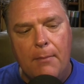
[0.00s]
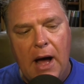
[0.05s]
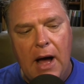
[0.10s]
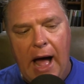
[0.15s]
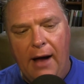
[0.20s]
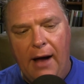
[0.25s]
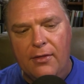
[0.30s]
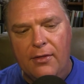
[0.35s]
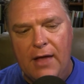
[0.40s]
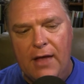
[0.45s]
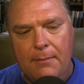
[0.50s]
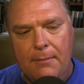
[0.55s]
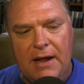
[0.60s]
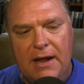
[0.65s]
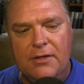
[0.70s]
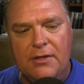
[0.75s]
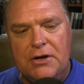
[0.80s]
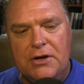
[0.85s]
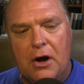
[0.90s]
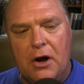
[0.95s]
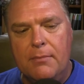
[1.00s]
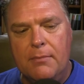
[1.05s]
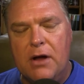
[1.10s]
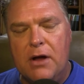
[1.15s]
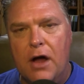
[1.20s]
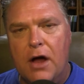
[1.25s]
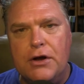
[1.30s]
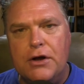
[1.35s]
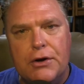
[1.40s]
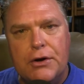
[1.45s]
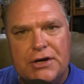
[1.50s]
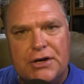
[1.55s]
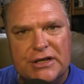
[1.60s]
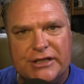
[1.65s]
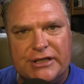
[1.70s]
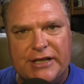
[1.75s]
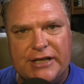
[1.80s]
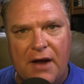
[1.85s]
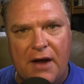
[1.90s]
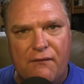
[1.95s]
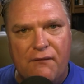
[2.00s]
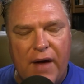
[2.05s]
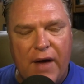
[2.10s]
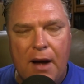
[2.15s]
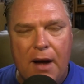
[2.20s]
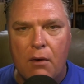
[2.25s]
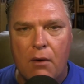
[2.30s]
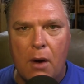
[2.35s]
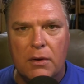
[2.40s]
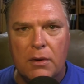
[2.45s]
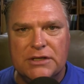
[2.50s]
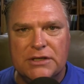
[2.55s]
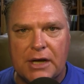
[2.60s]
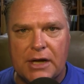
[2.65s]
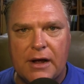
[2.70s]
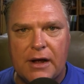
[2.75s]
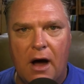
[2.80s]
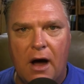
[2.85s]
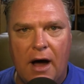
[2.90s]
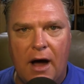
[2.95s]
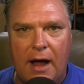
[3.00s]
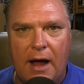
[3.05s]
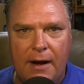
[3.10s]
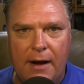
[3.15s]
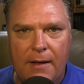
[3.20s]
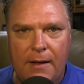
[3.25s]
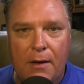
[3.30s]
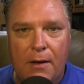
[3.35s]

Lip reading: How did they mean the term God? You just said Pharaoh was a god.